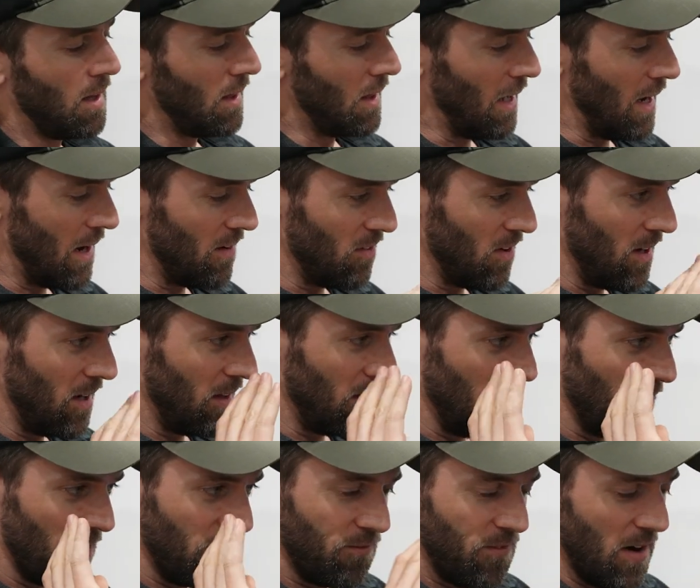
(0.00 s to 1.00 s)
that every
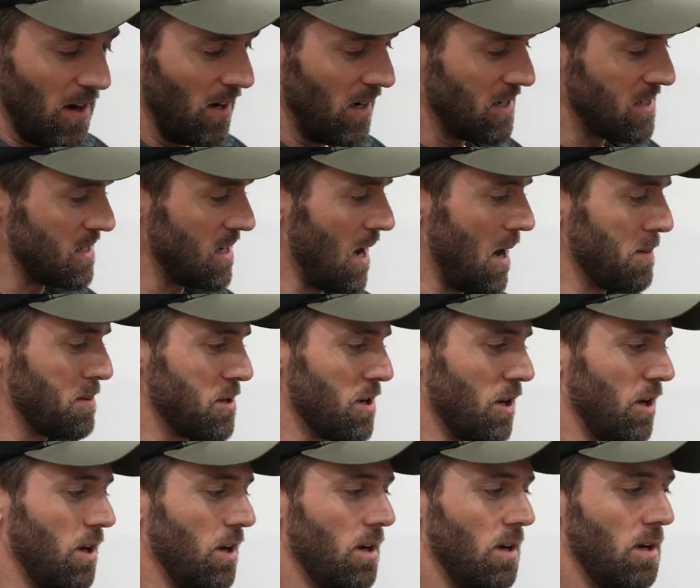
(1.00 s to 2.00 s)
your infinity stops are
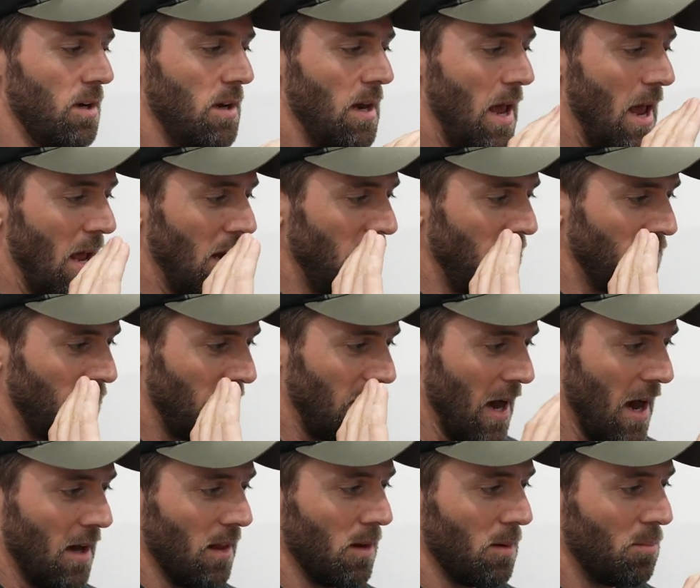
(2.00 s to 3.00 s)
good, and you've
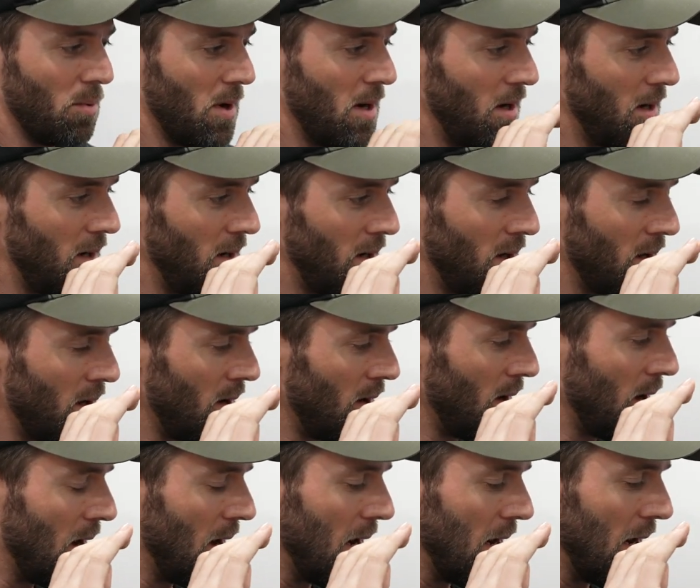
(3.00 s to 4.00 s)
calibrated
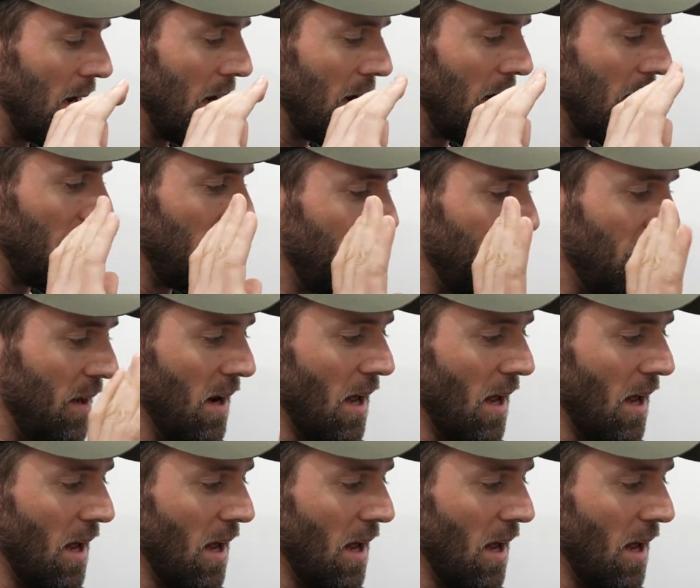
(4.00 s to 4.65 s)
uh, the